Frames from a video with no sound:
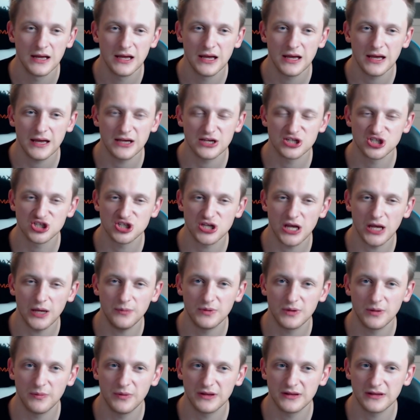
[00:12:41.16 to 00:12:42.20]
shape the
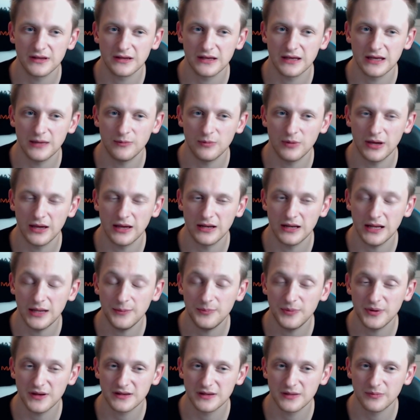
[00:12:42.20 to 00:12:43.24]
metagame and impact
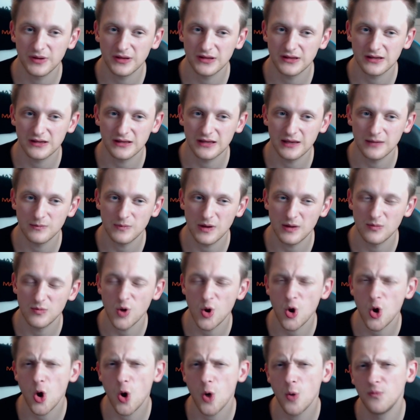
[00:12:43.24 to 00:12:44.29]
the metagame, and
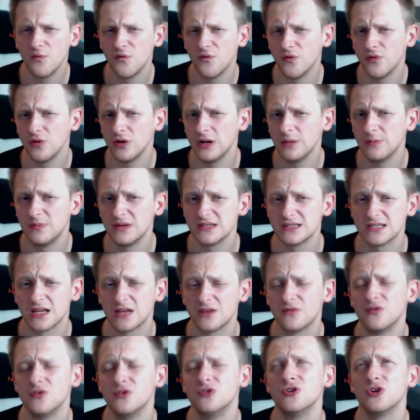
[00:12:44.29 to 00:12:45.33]
hopefully Blizzard will
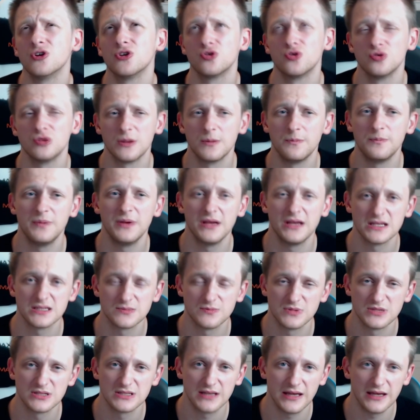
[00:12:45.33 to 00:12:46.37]
not do the biggest
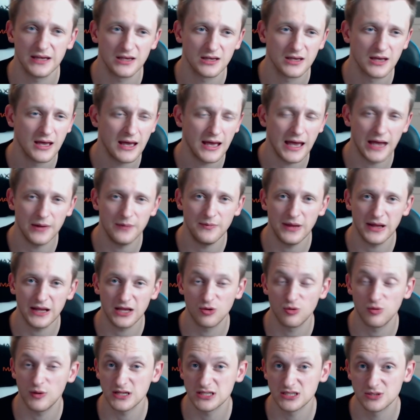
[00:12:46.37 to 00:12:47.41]
mistake and make
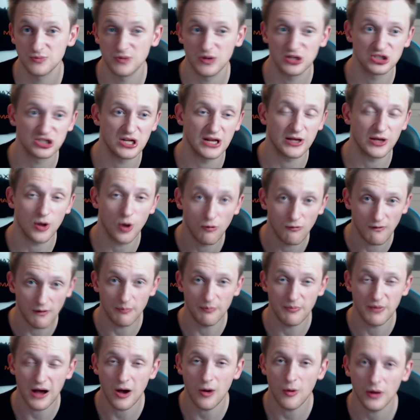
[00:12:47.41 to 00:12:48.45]
Quest Mage like
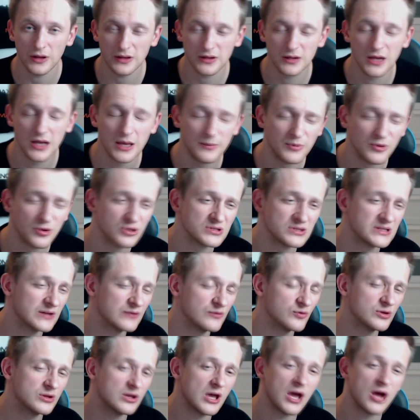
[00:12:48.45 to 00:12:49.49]
overpowered, because that would
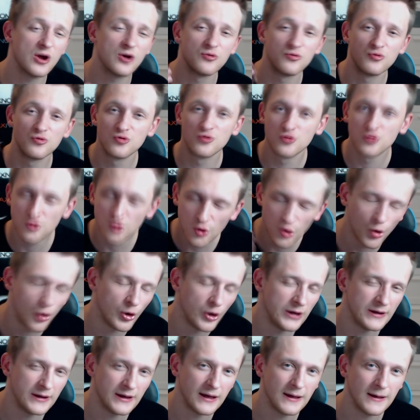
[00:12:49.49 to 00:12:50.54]
ruin